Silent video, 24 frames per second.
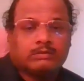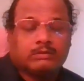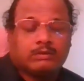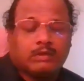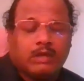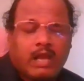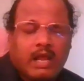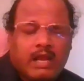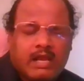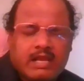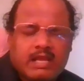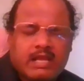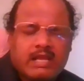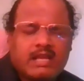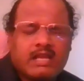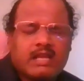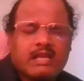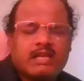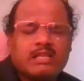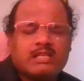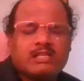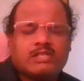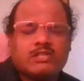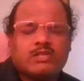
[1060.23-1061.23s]
And here
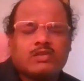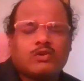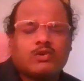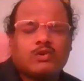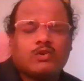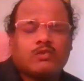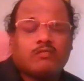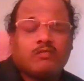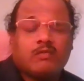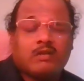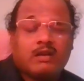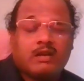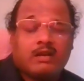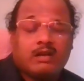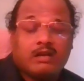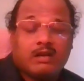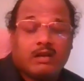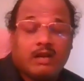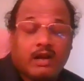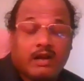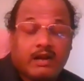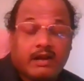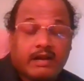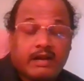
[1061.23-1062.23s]
in 0 to
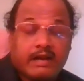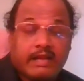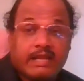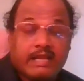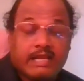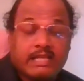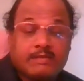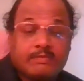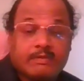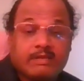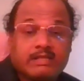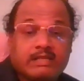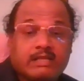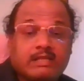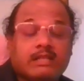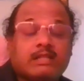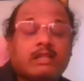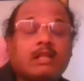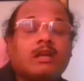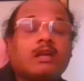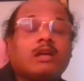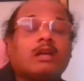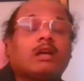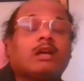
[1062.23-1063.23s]
100 age basically,
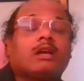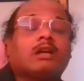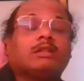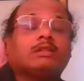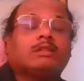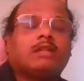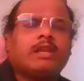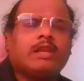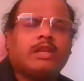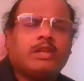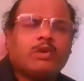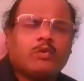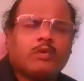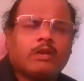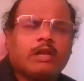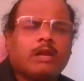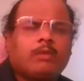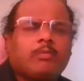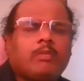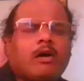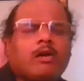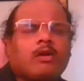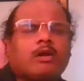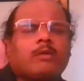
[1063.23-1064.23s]
the nuclear
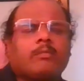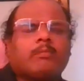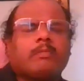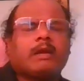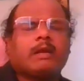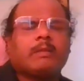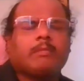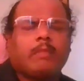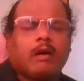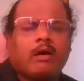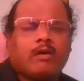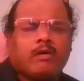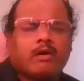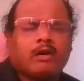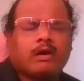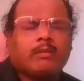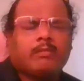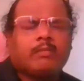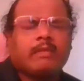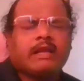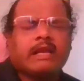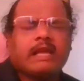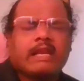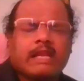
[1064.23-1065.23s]
power
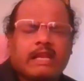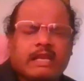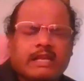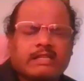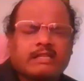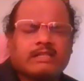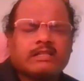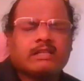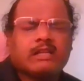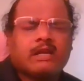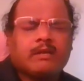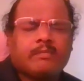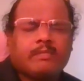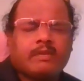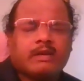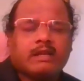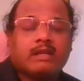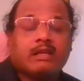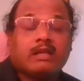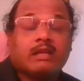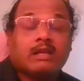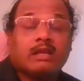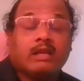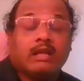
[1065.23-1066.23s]
company and energy company,
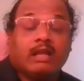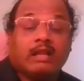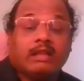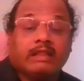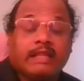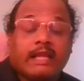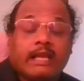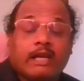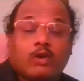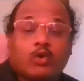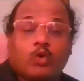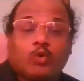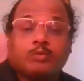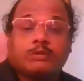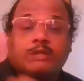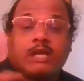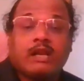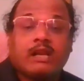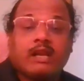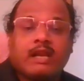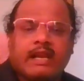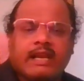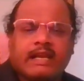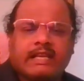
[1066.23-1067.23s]
they groups are
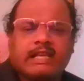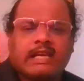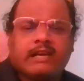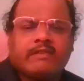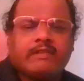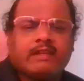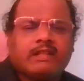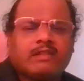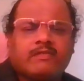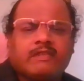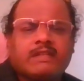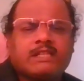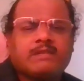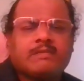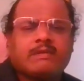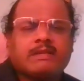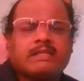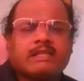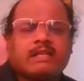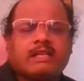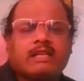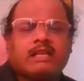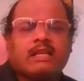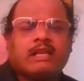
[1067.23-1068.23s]
connected with which
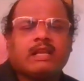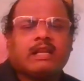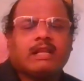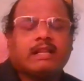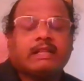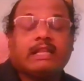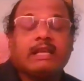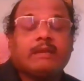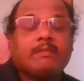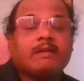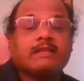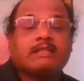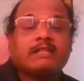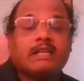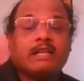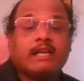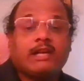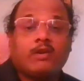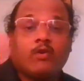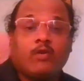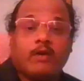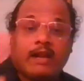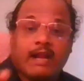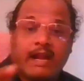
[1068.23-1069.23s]
basically, they basically
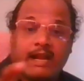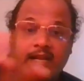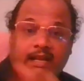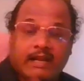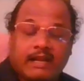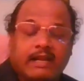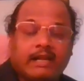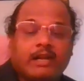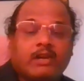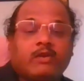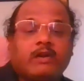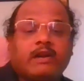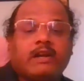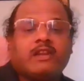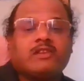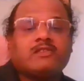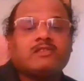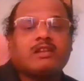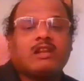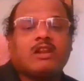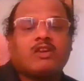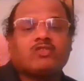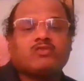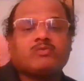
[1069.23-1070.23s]
don't enter into
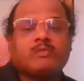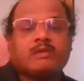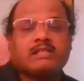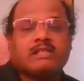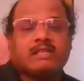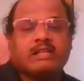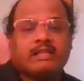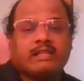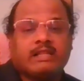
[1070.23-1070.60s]
individual house basically.